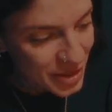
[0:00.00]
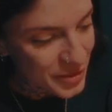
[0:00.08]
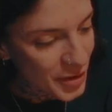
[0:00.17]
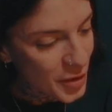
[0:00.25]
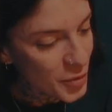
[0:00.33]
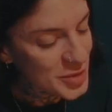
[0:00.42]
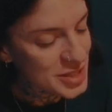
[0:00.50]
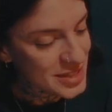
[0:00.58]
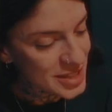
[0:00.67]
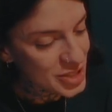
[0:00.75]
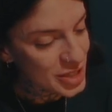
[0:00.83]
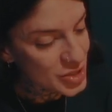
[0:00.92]
No, it's
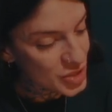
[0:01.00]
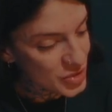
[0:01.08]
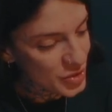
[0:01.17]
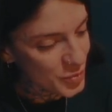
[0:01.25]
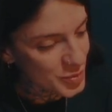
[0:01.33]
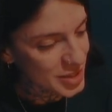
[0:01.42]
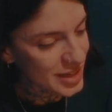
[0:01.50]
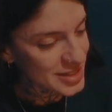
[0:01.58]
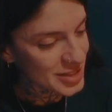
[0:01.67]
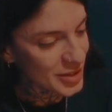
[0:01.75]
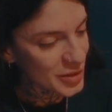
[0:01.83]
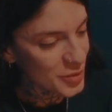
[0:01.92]
DJ Soup. Did I
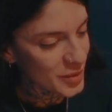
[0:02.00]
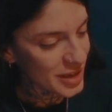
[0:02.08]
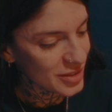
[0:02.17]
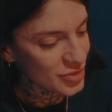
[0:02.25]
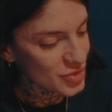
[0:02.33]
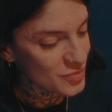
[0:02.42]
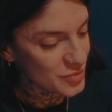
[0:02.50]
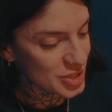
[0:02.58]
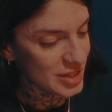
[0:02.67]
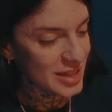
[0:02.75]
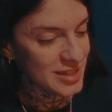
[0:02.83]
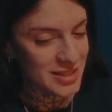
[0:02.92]
tell you my? Is that what you're
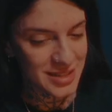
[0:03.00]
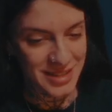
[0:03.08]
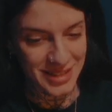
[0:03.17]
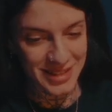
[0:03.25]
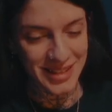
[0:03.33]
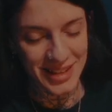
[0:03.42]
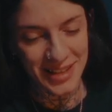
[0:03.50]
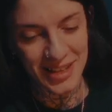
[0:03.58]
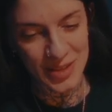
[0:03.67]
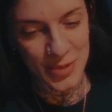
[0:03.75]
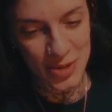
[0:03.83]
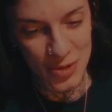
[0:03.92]
going for, I, Soup? I think
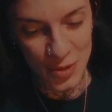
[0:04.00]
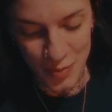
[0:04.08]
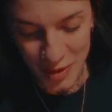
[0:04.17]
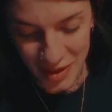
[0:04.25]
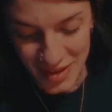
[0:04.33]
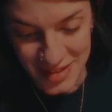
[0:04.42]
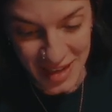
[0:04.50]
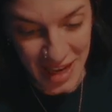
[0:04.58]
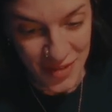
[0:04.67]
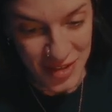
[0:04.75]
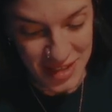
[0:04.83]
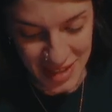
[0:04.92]
it's gonna be Soup because I
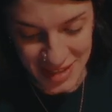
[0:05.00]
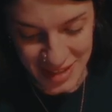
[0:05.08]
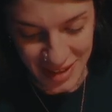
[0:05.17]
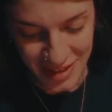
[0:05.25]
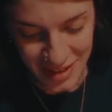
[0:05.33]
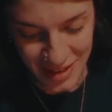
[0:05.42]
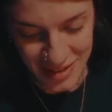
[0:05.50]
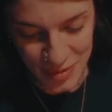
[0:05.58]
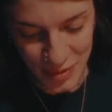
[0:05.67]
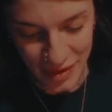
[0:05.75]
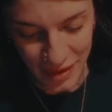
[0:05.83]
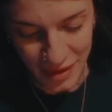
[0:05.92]
have this idea and it's
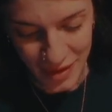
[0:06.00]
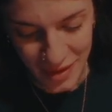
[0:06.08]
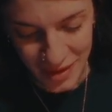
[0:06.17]
gonna be like,